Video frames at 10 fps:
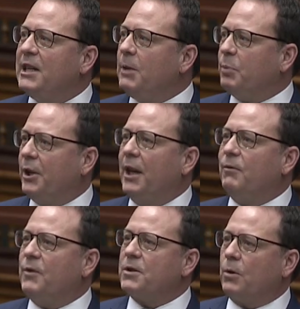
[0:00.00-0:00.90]
deeply in
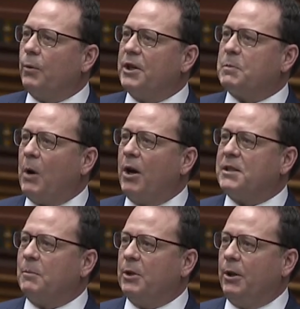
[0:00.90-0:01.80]
fiscal
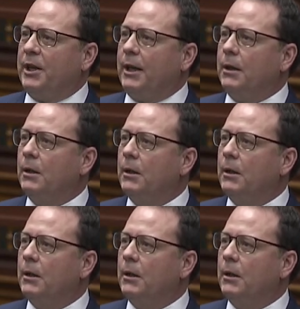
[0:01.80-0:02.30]
responsibility,